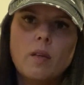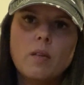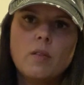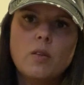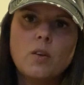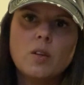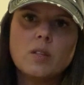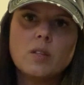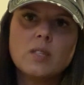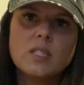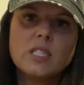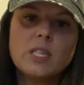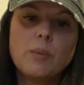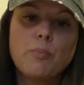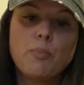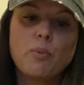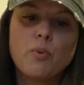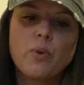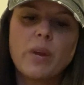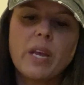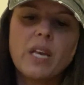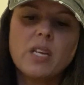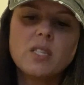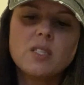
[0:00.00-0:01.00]
you can slip
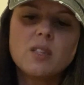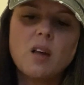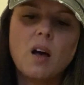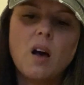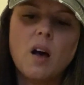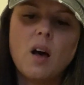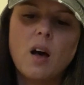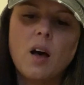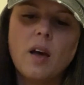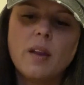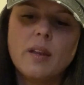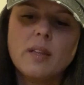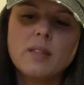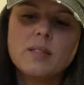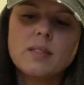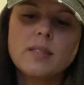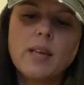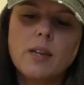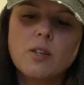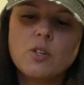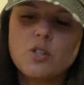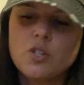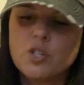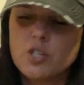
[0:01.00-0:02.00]
rings on and
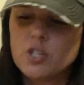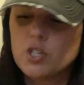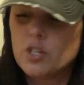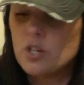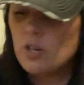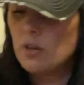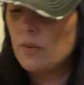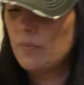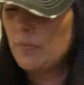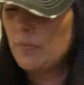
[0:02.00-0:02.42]
such.